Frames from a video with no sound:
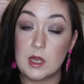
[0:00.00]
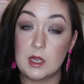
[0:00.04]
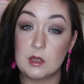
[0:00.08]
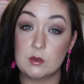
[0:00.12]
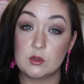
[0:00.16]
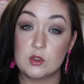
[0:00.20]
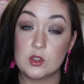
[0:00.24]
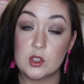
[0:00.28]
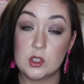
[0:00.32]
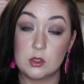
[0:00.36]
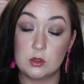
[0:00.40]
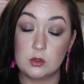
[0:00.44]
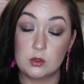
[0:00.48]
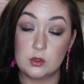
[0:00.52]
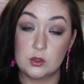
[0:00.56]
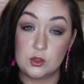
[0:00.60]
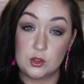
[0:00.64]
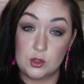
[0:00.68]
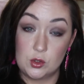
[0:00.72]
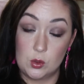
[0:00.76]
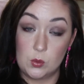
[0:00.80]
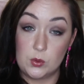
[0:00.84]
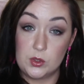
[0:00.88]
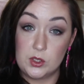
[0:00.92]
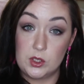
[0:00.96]
and she'll
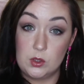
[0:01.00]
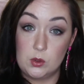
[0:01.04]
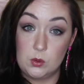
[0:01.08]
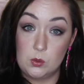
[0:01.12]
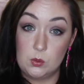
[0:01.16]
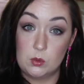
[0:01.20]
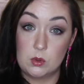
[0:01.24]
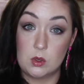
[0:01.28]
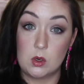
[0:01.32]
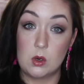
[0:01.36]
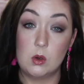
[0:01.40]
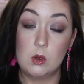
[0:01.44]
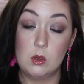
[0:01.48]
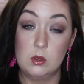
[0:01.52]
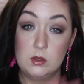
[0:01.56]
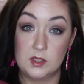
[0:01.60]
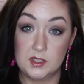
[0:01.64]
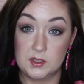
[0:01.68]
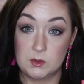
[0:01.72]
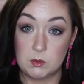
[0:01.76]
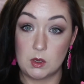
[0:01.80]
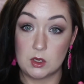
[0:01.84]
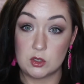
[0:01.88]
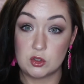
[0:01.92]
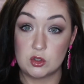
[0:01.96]
show you all the
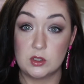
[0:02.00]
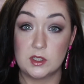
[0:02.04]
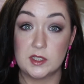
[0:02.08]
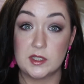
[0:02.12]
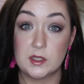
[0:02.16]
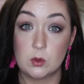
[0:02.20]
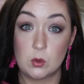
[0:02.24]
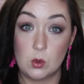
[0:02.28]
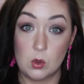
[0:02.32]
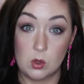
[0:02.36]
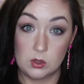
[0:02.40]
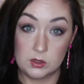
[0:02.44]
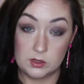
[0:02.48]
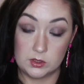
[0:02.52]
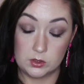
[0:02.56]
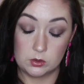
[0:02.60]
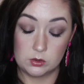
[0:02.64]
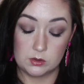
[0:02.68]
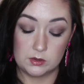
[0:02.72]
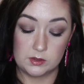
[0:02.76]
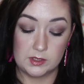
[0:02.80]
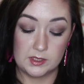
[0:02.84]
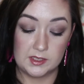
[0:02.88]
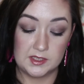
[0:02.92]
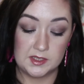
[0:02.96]
swatches and all the
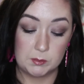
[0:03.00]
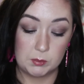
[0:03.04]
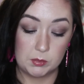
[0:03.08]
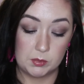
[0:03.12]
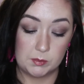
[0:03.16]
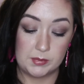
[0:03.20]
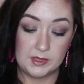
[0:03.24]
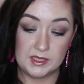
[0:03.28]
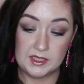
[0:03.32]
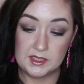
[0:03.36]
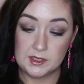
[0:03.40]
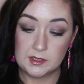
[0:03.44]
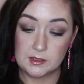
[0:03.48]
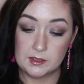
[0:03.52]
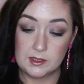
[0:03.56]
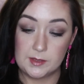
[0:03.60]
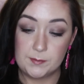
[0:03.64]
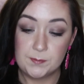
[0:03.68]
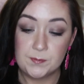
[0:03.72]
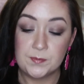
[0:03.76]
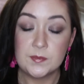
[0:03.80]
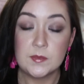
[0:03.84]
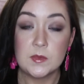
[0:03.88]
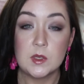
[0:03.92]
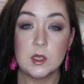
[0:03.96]
goodness. Basically,